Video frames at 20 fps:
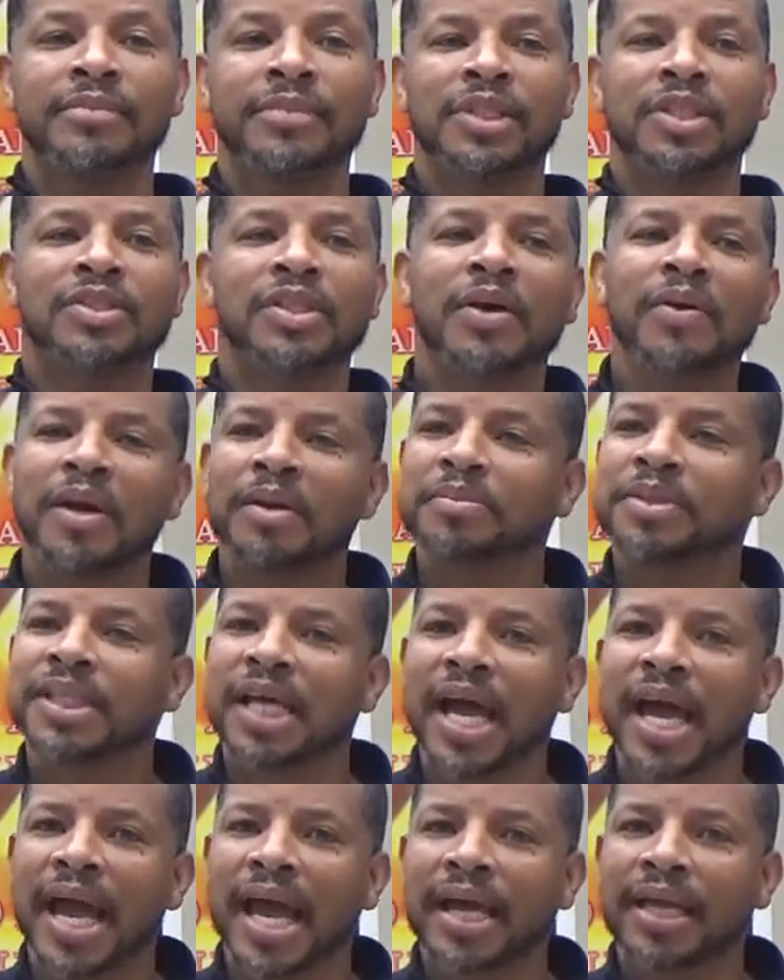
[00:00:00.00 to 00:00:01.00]
you see what I'm
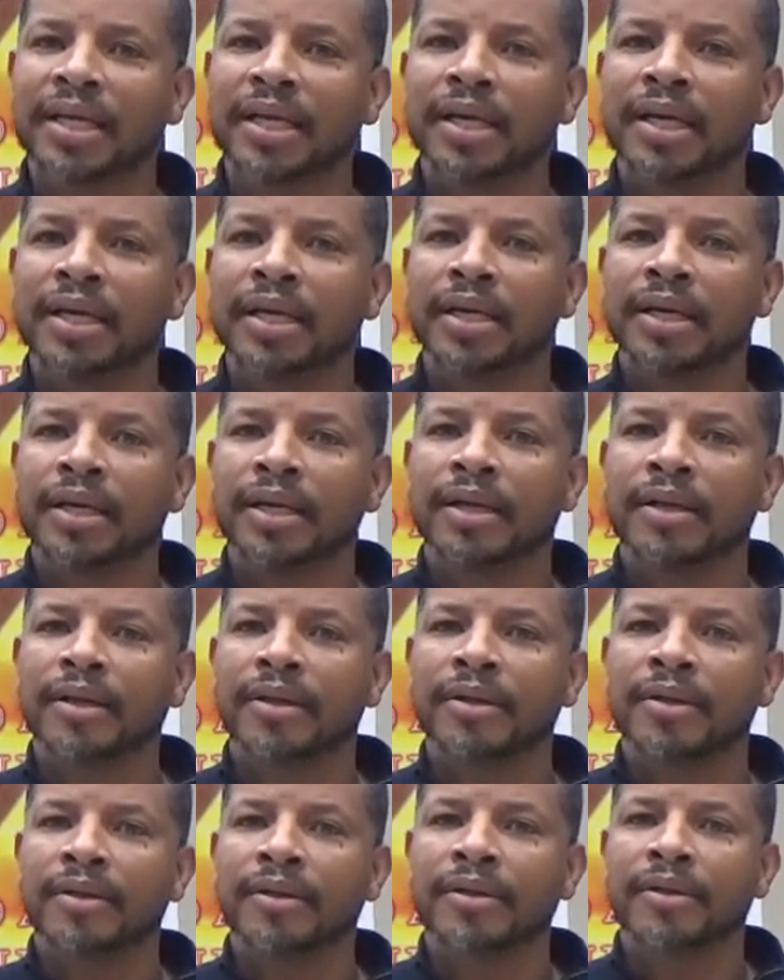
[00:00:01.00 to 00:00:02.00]
saying?
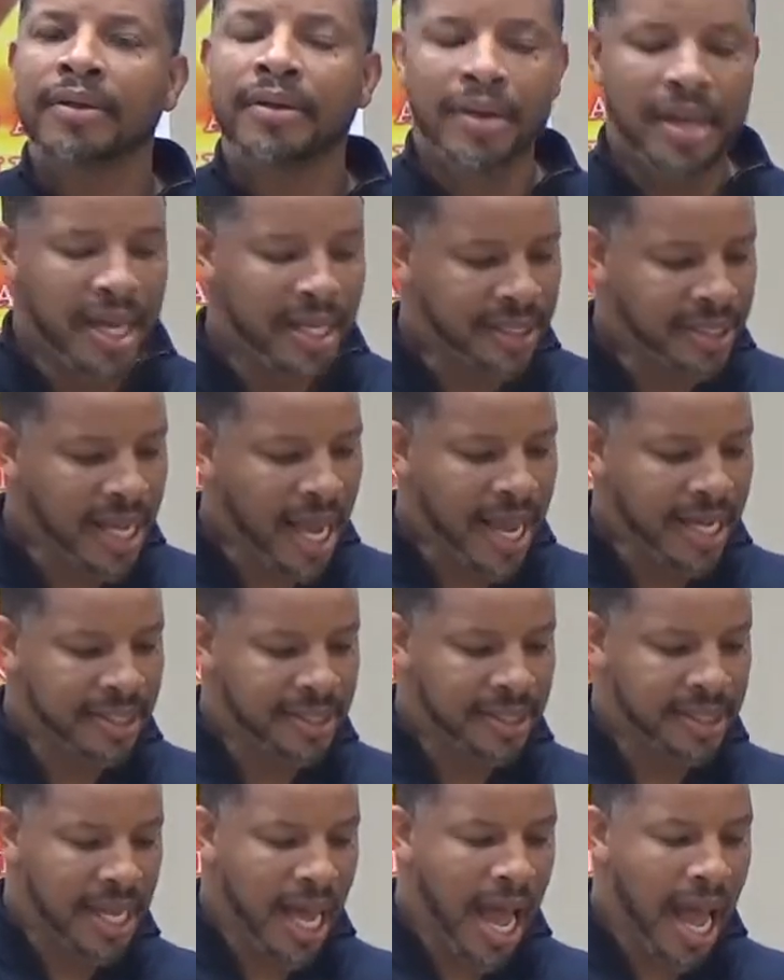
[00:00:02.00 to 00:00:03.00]
Yes. It
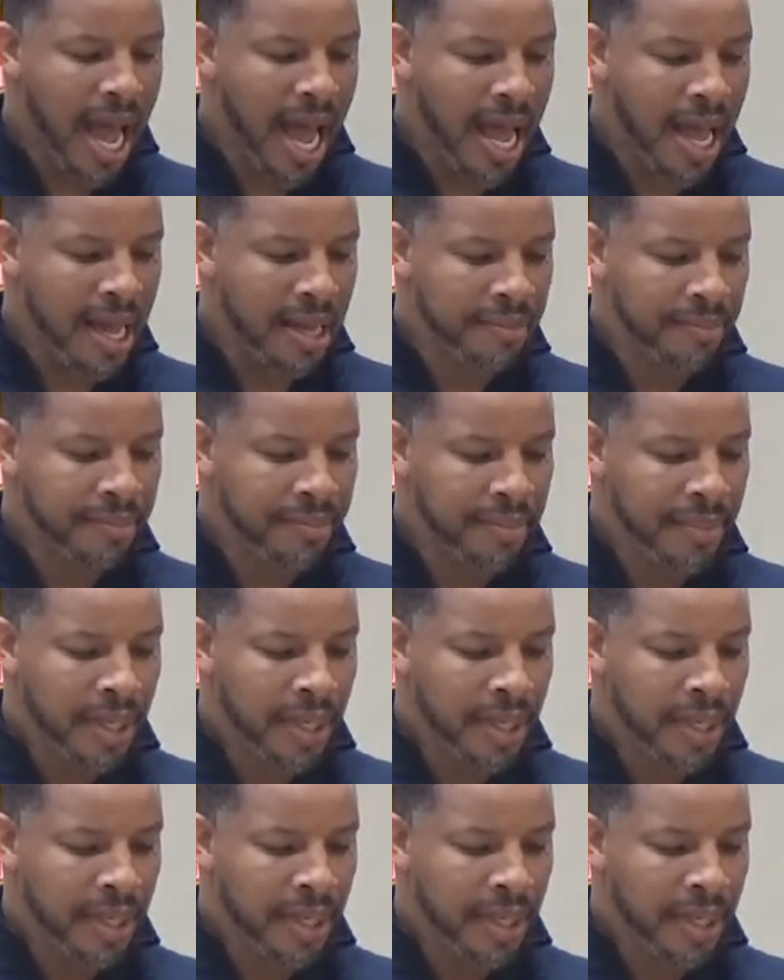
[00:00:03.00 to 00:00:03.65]
takes time,